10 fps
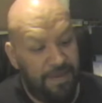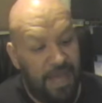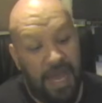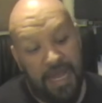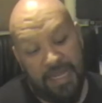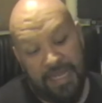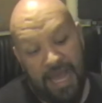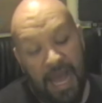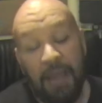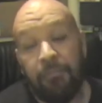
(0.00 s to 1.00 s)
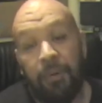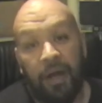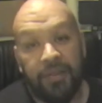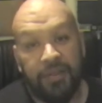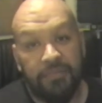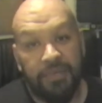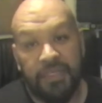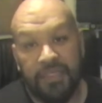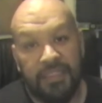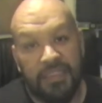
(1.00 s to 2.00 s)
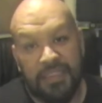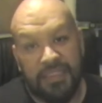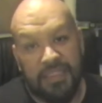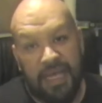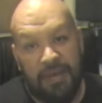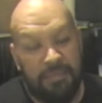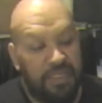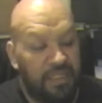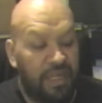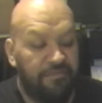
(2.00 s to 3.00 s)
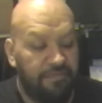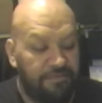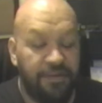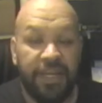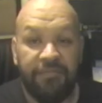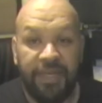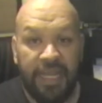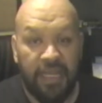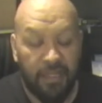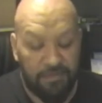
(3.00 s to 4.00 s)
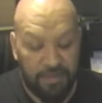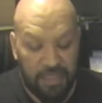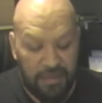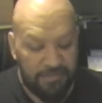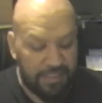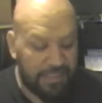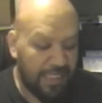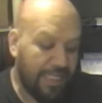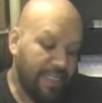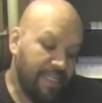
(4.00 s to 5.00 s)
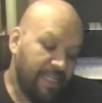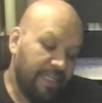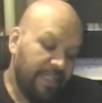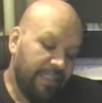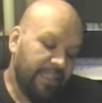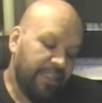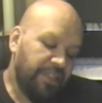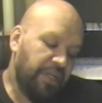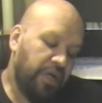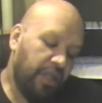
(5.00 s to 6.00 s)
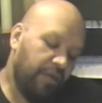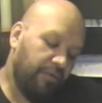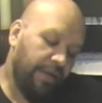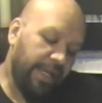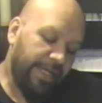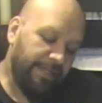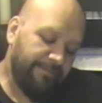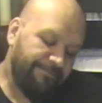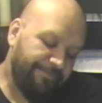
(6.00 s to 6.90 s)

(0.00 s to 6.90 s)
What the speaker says: I bought them because I'm an 11 freak, man. I love 11s. The colorway,